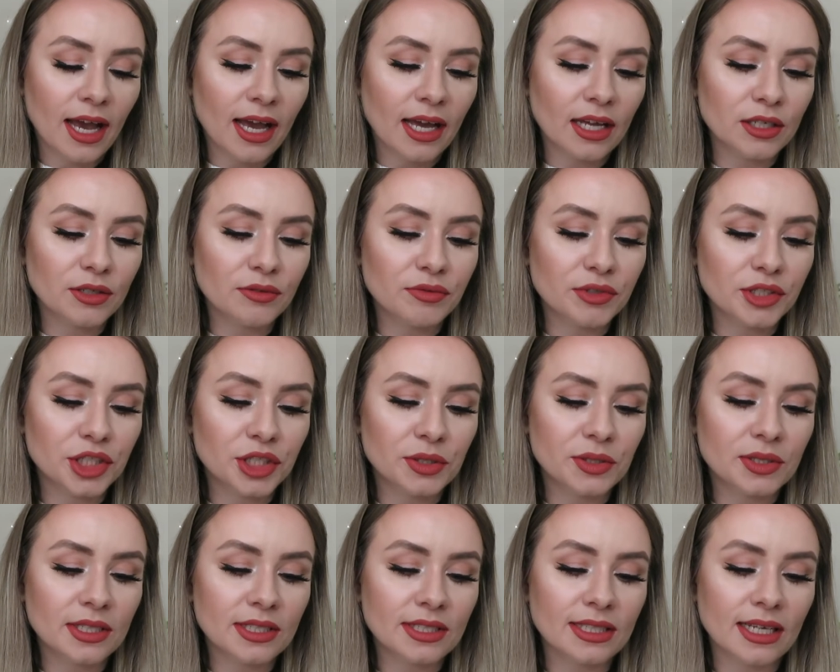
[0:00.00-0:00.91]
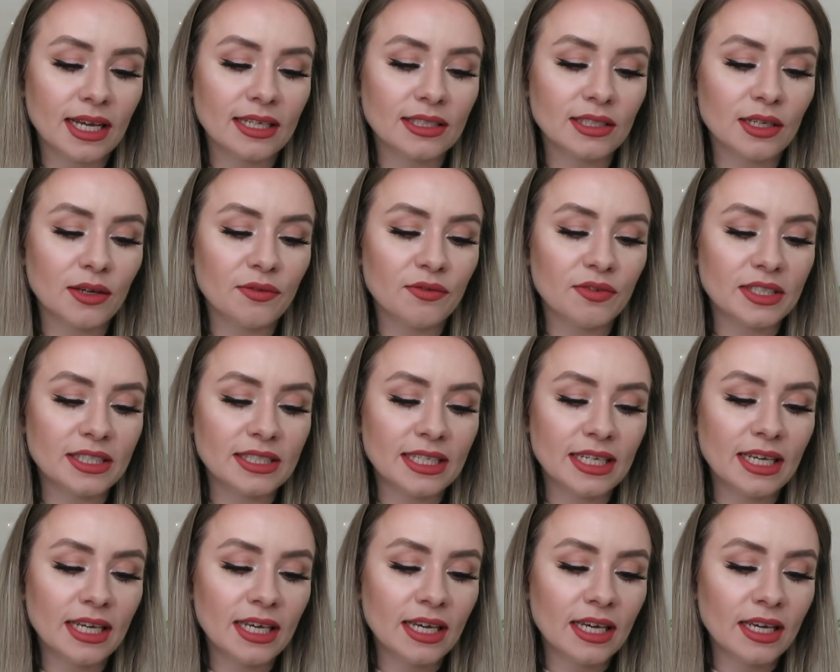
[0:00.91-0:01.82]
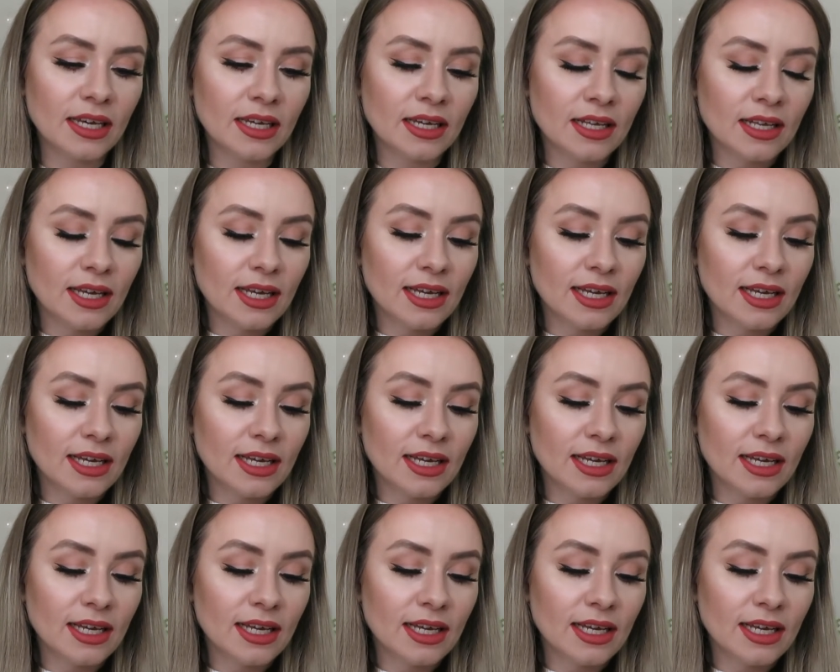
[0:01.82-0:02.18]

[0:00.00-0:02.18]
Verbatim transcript: and reduce signs of fatigue.